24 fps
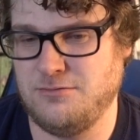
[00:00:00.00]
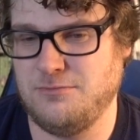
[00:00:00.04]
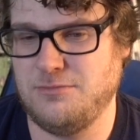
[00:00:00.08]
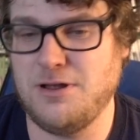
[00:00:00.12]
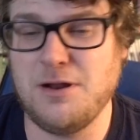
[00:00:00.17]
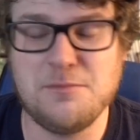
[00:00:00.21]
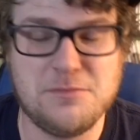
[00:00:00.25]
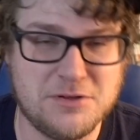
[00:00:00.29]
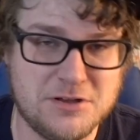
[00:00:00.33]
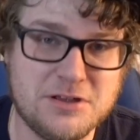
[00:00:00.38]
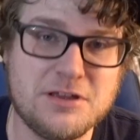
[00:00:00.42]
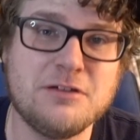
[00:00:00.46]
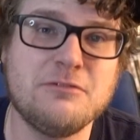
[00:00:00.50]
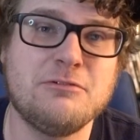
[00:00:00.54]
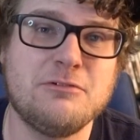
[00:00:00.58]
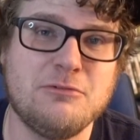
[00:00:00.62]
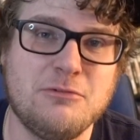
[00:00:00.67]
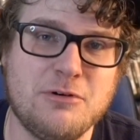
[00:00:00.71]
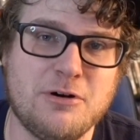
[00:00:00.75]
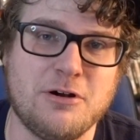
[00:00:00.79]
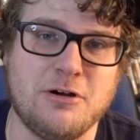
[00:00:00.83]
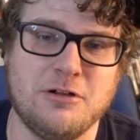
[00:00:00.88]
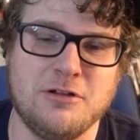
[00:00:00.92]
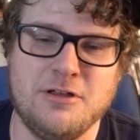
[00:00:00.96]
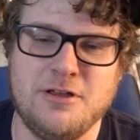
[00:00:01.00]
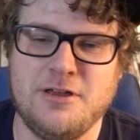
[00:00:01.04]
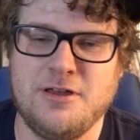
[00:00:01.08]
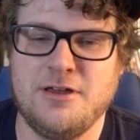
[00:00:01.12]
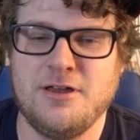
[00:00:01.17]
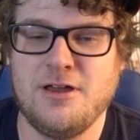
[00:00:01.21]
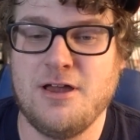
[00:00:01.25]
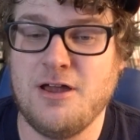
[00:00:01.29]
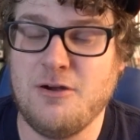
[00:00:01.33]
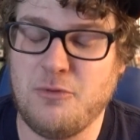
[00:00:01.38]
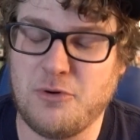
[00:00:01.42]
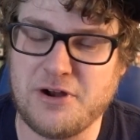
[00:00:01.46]
But I'm going to give it a whirl.
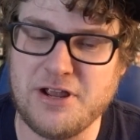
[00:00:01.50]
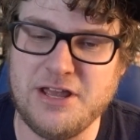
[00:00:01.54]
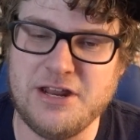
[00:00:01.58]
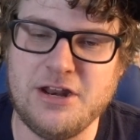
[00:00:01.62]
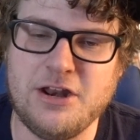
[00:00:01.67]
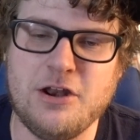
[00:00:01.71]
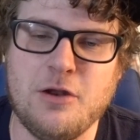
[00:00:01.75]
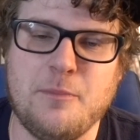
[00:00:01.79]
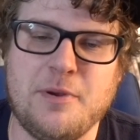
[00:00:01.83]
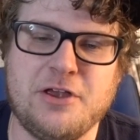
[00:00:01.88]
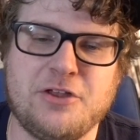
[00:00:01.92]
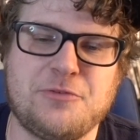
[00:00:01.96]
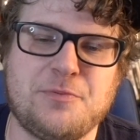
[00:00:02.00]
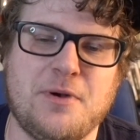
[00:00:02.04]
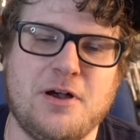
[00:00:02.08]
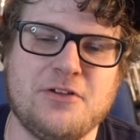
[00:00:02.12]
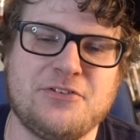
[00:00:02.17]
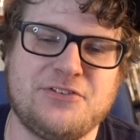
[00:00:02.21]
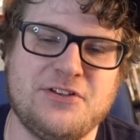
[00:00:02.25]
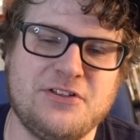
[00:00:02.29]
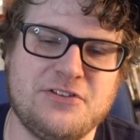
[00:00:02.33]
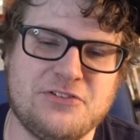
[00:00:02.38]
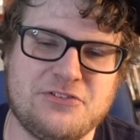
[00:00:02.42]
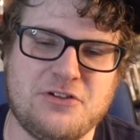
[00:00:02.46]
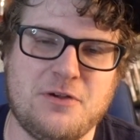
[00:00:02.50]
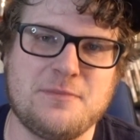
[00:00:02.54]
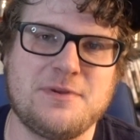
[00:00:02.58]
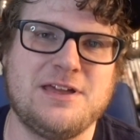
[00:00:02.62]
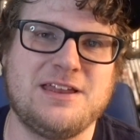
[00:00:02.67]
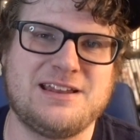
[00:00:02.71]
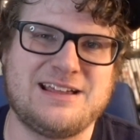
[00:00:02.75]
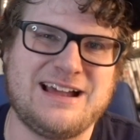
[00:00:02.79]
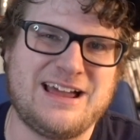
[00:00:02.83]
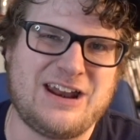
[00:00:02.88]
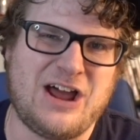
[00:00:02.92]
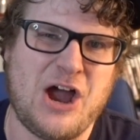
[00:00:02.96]
We're getting into baseball season, so I'm
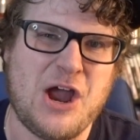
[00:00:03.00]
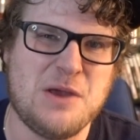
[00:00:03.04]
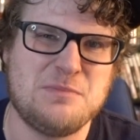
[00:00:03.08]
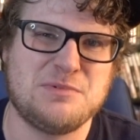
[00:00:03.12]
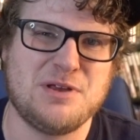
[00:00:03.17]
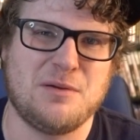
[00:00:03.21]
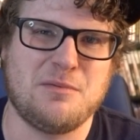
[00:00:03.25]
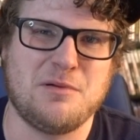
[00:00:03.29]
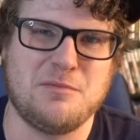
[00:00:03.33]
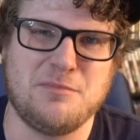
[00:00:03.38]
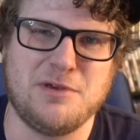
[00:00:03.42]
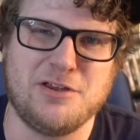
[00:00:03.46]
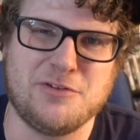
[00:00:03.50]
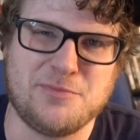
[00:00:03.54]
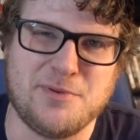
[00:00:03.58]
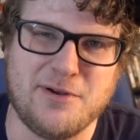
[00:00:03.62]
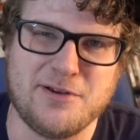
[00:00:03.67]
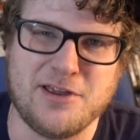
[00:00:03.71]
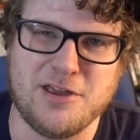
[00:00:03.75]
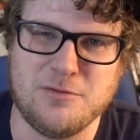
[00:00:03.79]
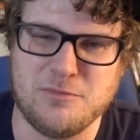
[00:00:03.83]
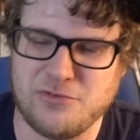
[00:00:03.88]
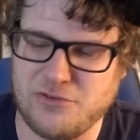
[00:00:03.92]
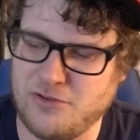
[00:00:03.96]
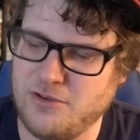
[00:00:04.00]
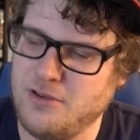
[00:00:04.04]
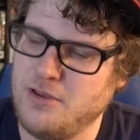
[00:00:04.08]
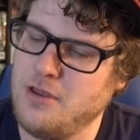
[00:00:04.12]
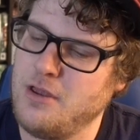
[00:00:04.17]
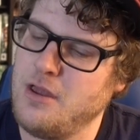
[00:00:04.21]
getting kind of hyped up on baseball games.